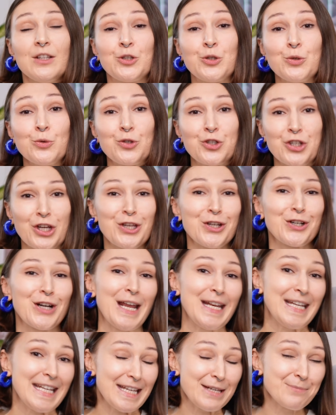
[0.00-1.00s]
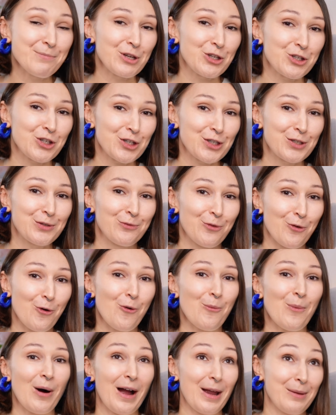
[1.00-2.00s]
to generate images
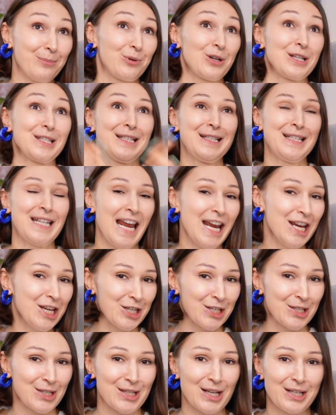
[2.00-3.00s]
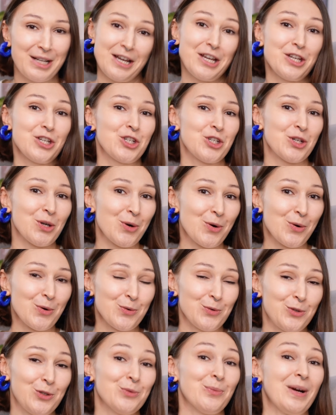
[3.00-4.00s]
for my presentations that I
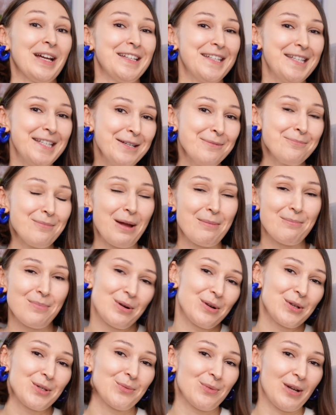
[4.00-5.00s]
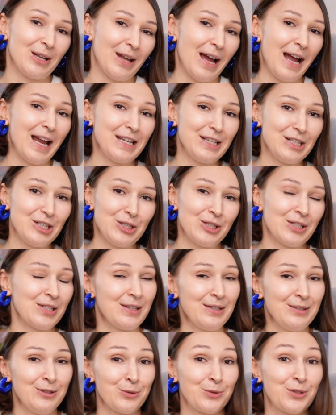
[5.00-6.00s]
show to my team members when I need
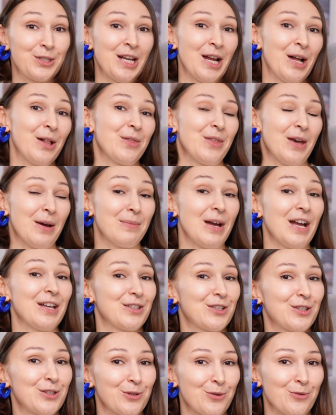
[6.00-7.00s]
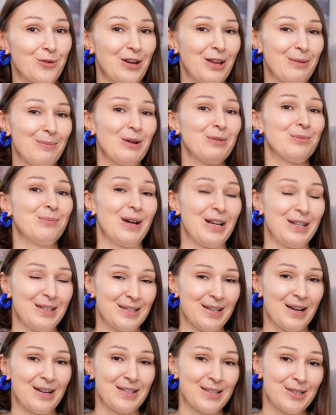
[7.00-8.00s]
to tell them a story about my
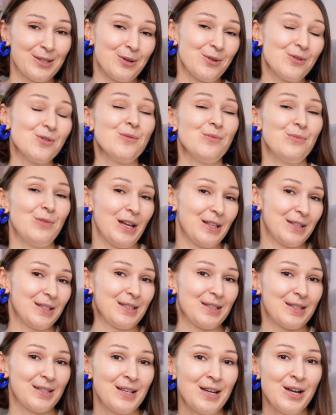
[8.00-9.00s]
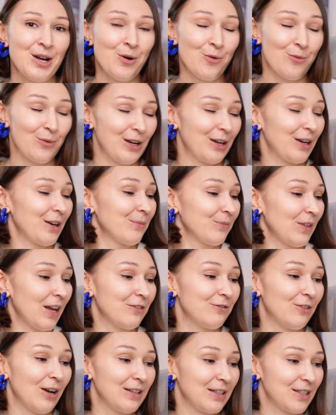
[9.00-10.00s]
design. So that is where
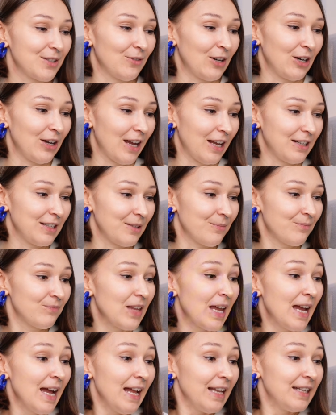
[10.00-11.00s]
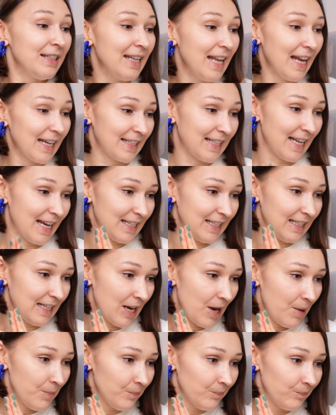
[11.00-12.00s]
I find it's very handy. Next
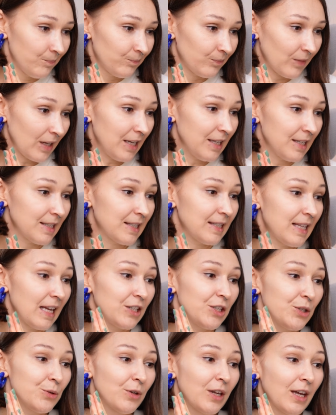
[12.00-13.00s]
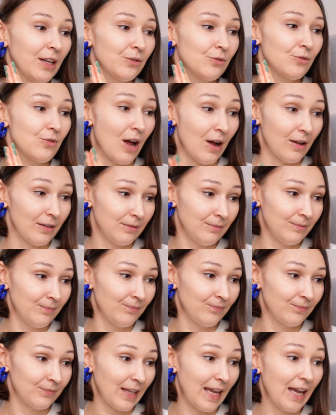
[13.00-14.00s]
idea is that you can run
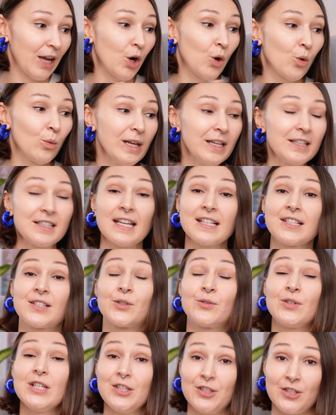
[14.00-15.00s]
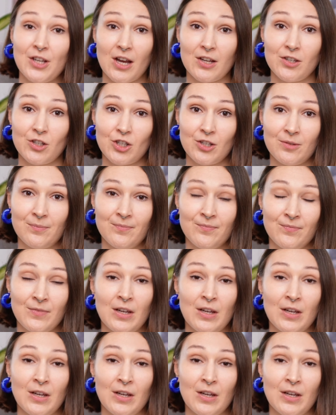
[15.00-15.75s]
a quick desk research